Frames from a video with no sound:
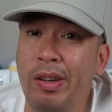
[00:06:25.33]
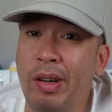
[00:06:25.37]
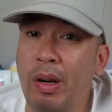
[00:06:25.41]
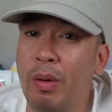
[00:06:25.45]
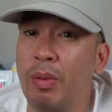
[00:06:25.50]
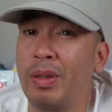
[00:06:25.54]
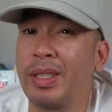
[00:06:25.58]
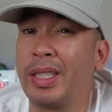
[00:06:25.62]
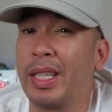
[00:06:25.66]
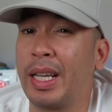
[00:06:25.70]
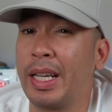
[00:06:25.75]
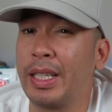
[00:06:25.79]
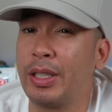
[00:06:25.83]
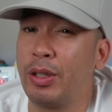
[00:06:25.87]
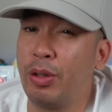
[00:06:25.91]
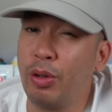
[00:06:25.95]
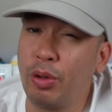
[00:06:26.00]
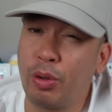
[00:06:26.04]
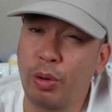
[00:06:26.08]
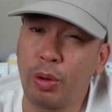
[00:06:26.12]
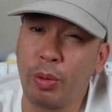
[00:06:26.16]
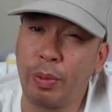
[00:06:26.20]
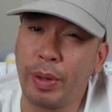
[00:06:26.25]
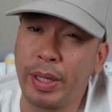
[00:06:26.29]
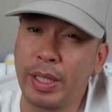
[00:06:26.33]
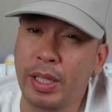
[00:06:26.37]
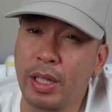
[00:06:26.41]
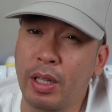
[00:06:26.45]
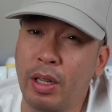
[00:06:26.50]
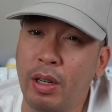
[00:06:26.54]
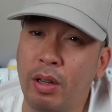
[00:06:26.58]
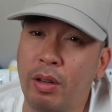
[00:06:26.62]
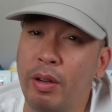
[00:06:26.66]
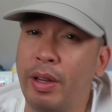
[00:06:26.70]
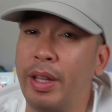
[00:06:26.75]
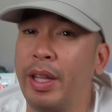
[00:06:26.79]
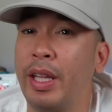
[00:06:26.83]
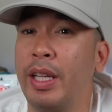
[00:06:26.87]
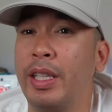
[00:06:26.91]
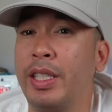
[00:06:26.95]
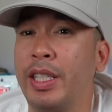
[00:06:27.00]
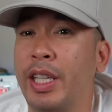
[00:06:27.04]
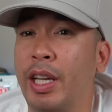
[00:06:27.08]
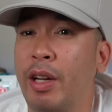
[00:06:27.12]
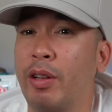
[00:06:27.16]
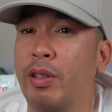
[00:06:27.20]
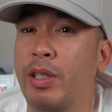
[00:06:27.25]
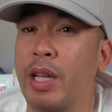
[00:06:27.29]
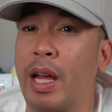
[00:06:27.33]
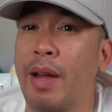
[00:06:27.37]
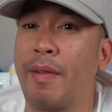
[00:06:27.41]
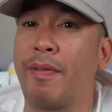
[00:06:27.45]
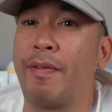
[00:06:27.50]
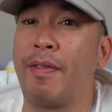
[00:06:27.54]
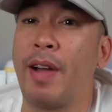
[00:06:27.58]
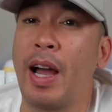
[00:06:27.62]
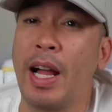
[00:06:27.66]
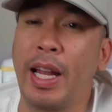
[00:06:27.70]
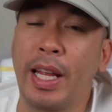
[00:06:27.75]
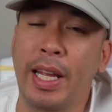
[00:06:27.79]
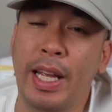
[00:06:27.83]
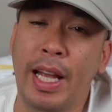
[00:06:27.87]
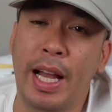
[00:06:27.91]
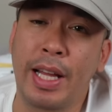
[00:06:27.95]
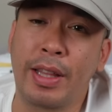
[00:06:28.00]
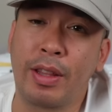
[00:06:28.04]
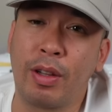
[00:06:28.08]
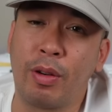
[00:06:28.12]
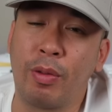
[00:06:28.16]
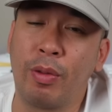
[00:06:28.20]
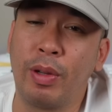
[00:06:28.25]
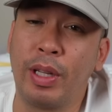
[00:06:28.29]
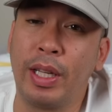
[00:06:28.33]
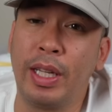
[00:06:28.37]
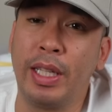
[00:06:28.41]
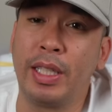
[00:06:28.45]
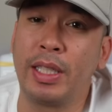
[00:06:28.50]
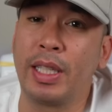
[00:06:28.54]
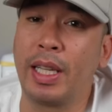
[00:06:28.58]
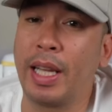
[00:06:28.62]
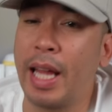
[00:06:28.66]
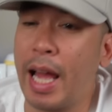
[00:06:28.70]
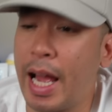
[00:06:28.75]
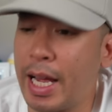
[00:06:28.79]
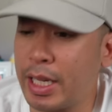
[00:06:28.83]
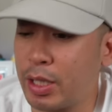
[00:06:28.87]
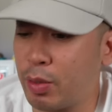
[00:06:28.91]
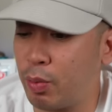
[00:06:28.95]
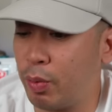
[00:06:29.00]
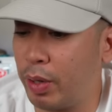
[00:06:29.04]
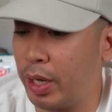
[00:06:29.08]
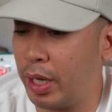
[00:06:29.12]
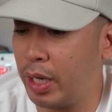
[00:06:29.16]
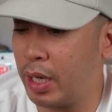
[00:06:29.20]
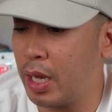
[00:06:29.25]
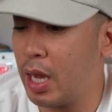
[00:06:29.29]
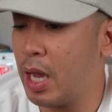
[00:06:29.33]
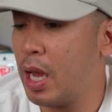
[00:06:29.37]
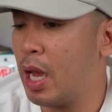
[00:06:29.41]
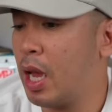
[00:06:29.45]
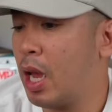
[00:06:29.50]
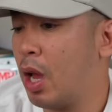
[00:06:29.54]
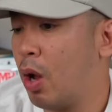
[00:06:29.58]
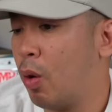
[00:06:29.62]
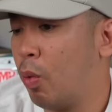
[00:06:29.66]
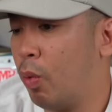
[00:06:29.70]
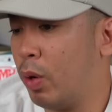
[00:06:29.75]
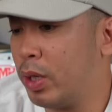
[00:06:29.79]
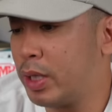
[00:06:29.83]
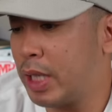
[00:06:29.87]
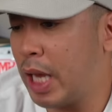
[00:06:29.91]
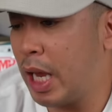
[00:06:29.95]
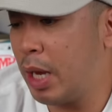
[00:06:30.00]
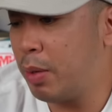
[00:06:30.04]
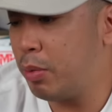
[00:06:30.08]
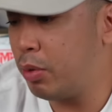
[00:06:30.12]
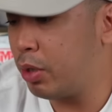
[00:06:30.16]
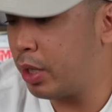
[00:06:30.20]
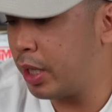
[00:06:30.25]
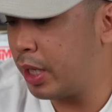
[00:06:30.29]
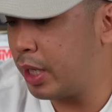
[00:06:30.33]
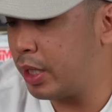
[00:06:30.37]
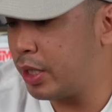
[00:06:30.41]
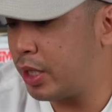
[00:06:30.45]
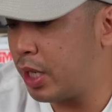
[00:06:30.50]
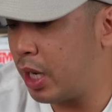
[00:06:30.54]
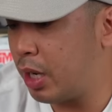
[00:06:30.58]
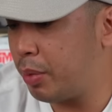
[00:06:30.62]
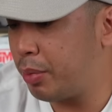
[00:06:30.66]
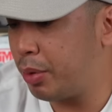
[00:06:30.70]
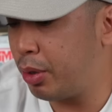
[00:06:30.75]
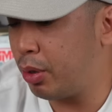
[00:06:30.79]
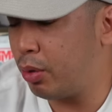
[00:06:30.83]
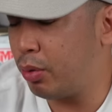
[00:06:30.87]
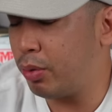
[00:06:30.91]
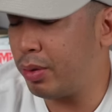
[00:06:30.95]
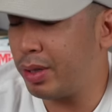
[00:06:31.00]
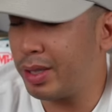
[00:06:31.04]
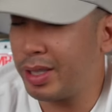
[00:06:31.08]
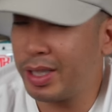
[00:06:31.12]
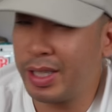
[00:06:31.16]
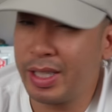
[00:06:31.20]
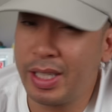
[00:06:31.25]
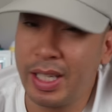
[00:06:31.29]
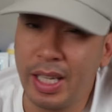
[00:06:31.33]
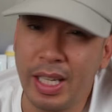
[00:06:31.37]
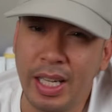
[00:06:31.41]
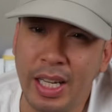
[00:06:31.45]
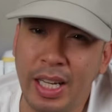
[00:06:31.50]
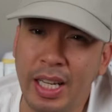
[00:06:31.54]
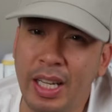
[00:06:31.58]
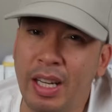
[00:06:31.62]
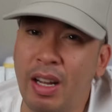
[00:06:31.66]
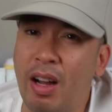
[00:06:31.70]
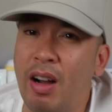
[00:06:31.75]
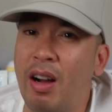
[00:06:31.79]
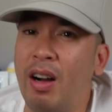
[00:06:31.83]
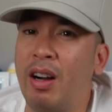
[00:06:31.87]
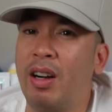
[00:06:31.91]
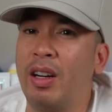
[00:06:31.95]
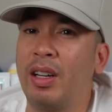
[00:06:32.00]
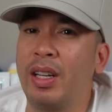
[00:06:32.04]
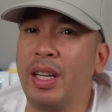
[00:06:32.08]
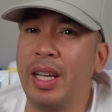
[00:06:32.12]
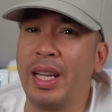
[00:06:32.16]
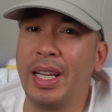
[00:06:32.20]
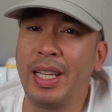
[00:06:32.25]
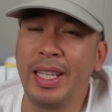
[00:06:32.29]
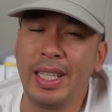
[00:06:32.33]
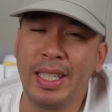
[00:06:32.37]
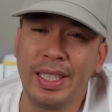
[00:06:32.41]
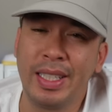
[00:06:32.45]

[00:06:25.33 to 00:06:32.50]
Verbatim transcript: I want to say like two, three weeks ago. And then Sneakers that finally got their release last week was able to get a W sitting on